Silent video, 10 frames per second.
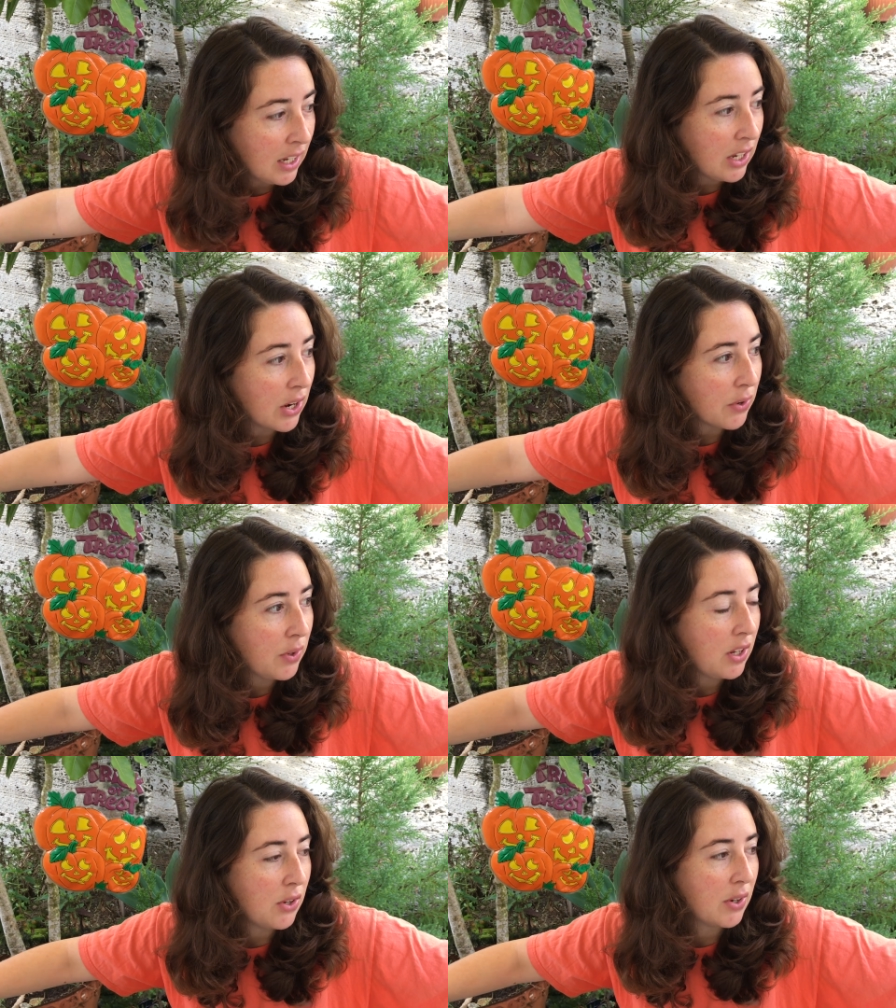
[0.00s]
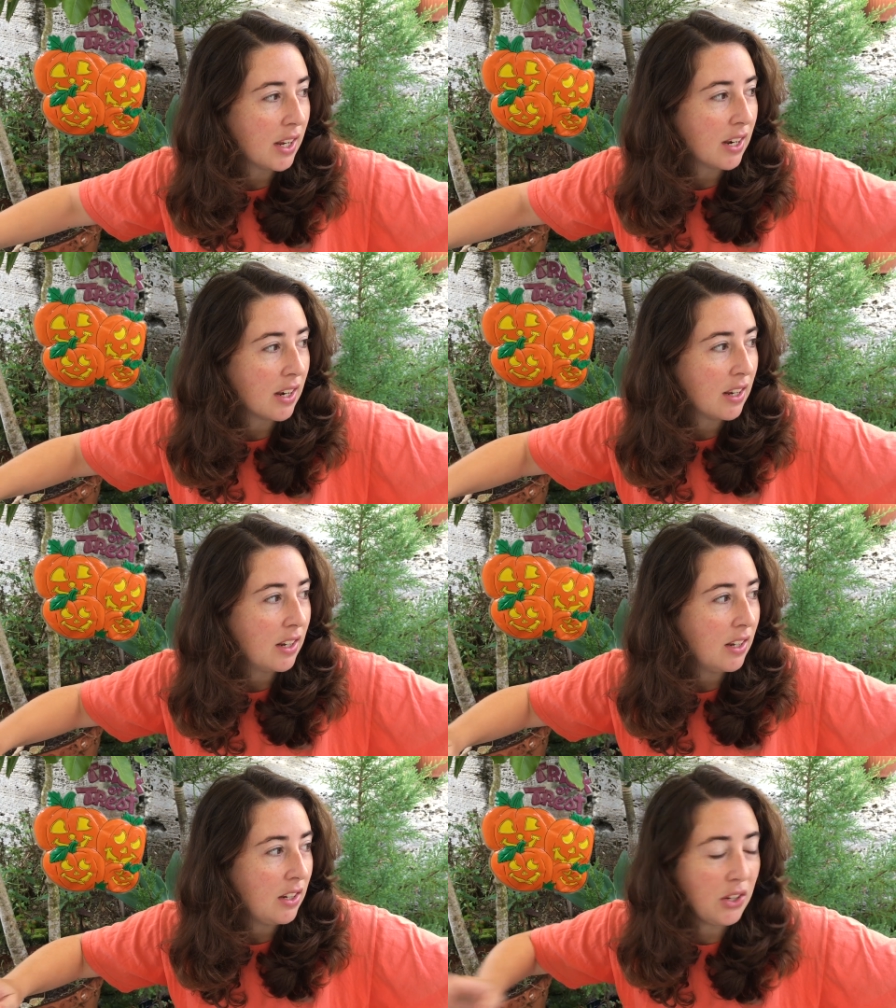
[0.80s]
You can
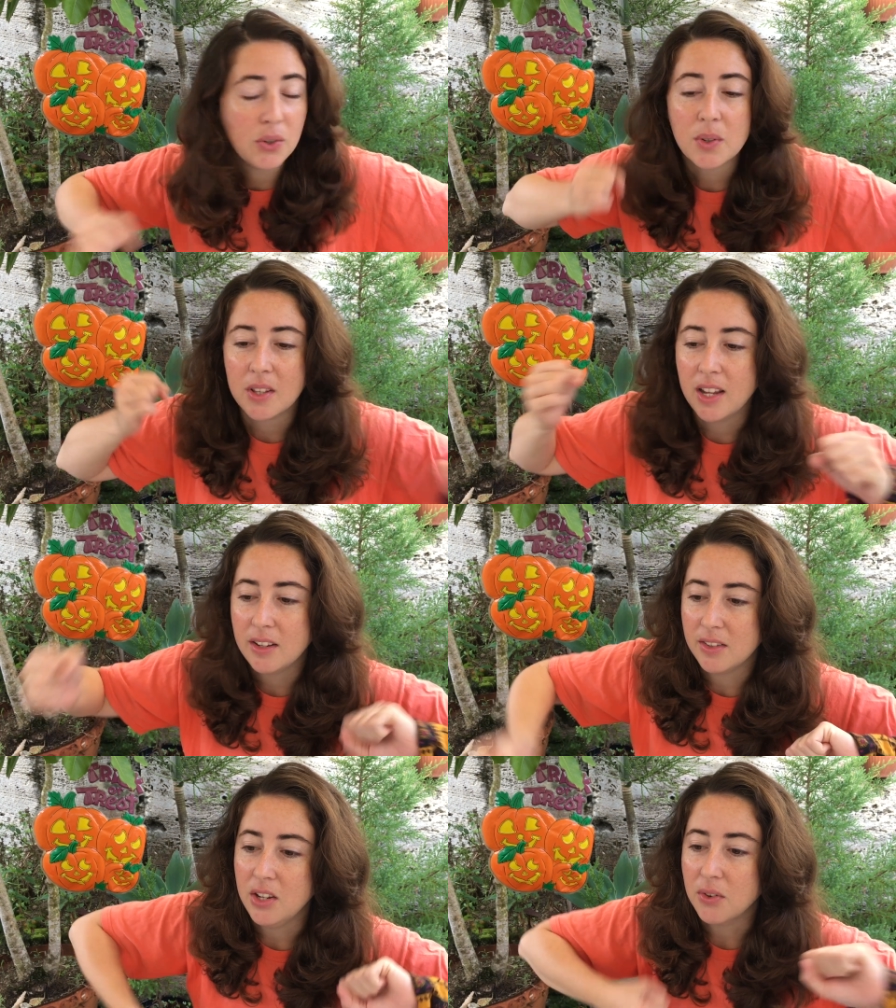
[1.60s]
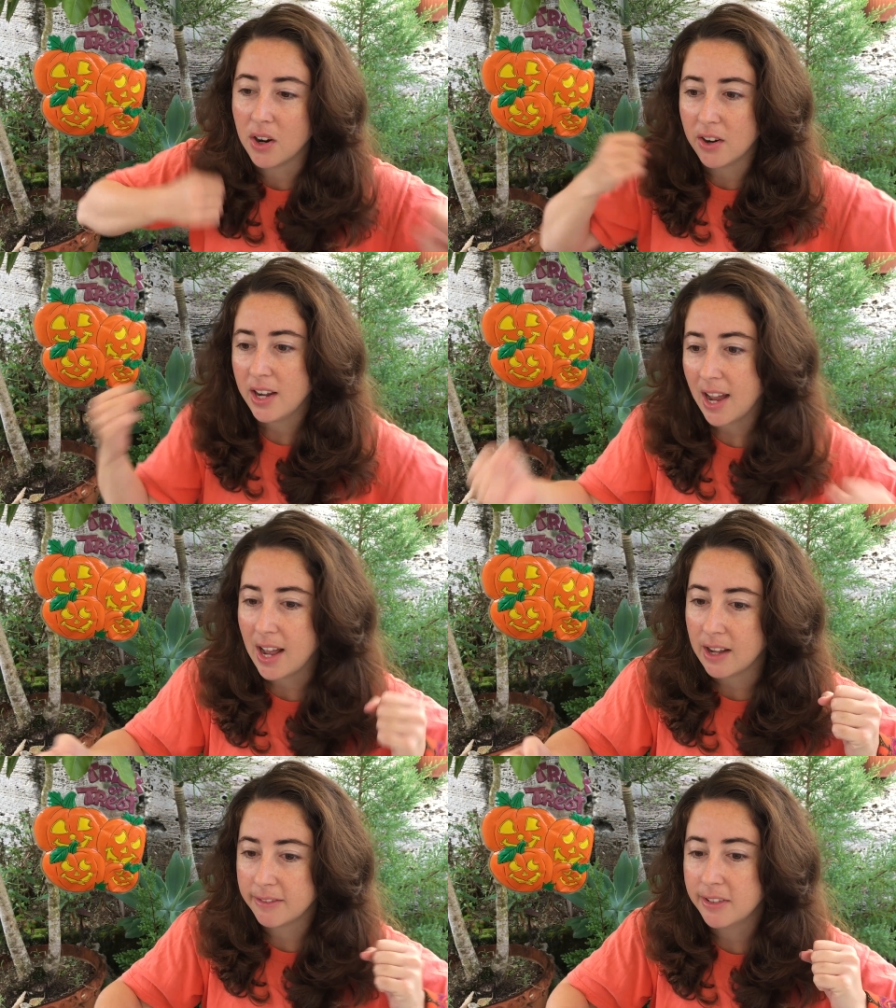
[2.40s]
use things that you already
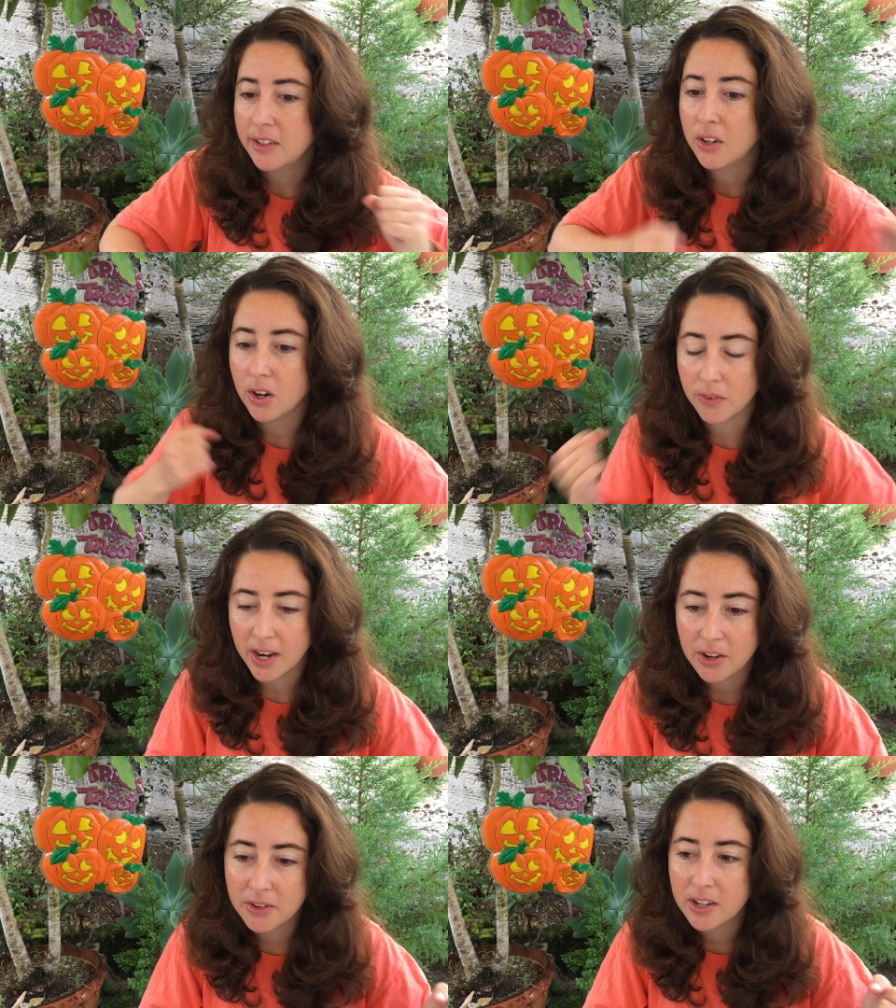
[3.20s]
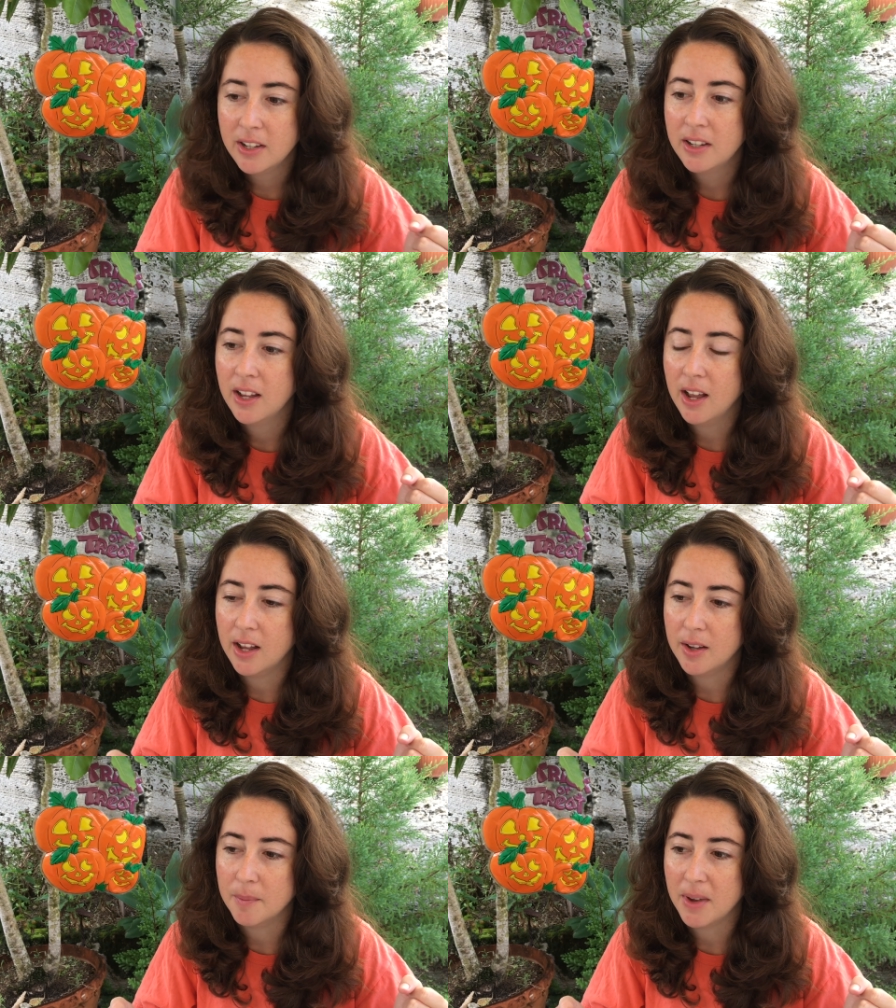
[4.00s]
have around
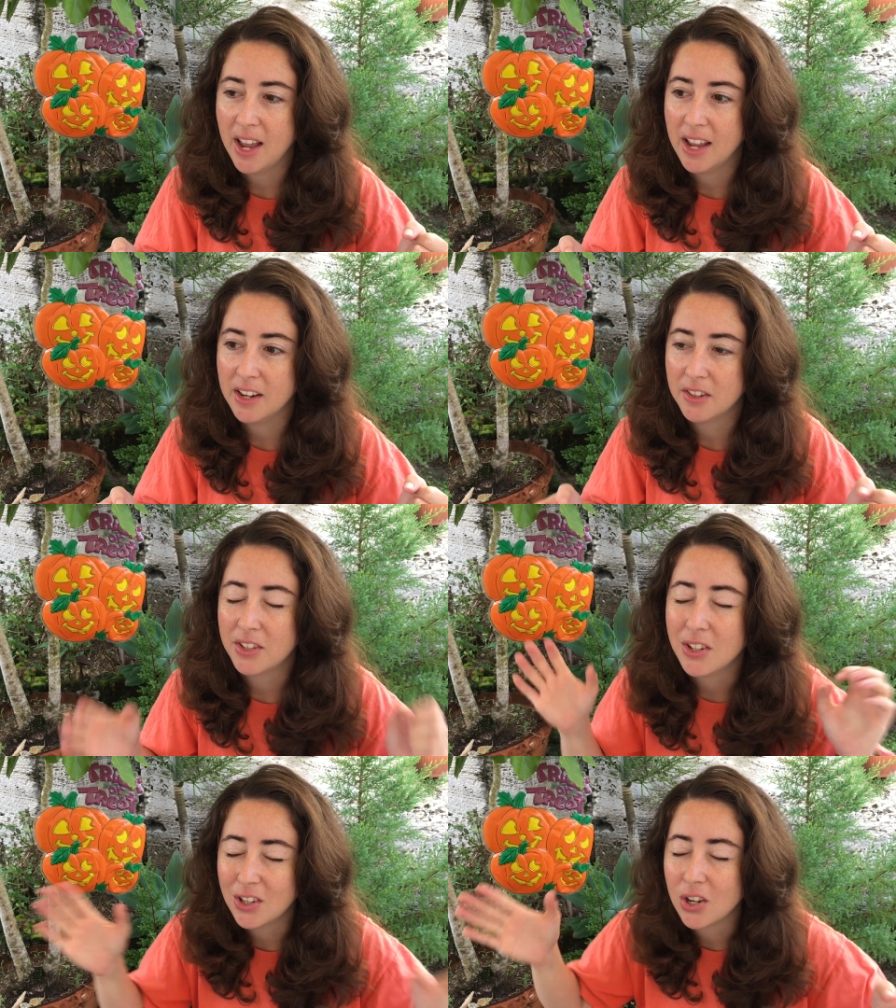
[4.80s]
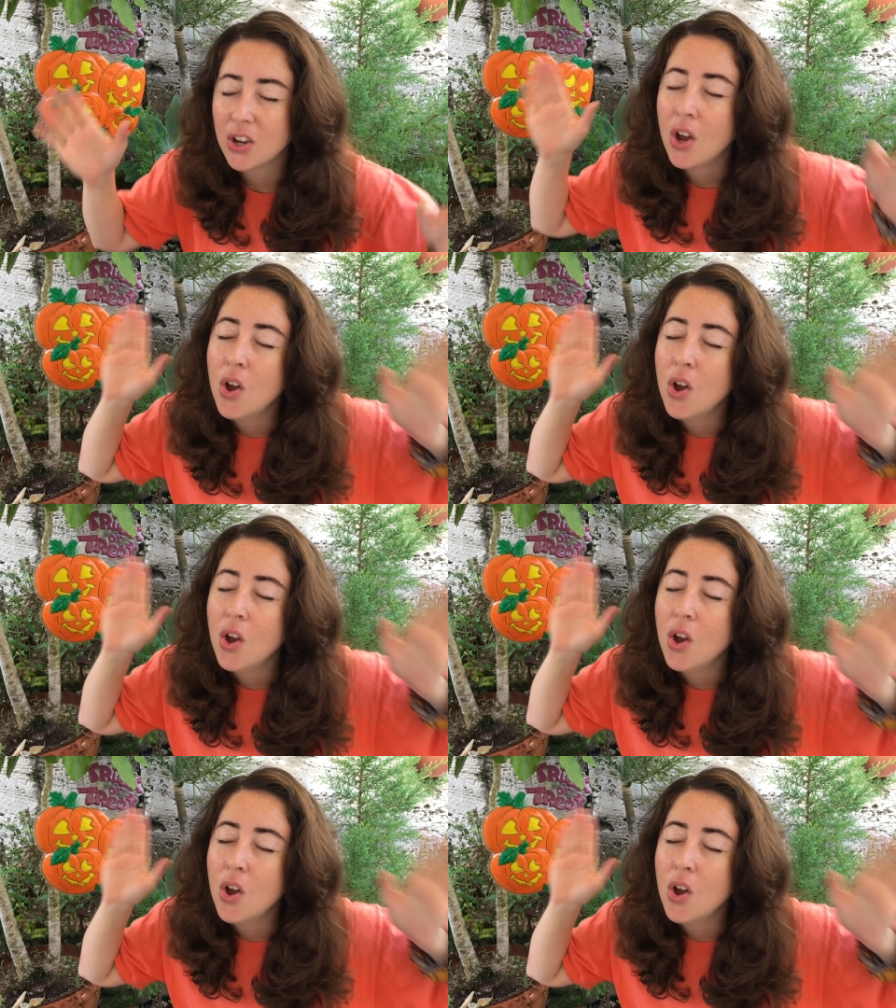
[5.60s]
and still look